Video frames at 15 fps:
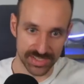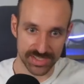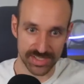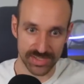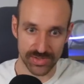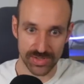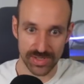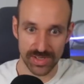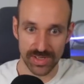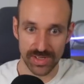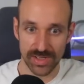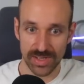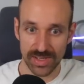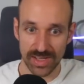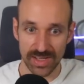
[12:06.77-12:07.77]
So
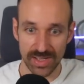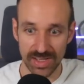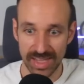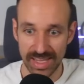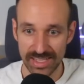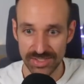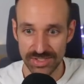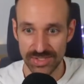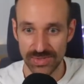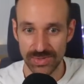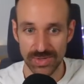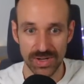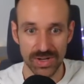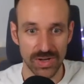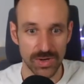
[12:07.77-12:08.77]
uh, I could
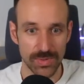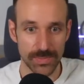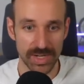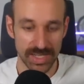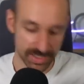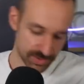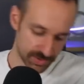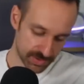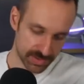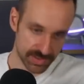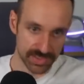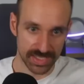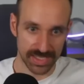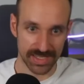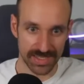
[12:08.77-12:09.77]
do, oh my
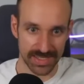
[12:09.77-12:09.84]
goodness.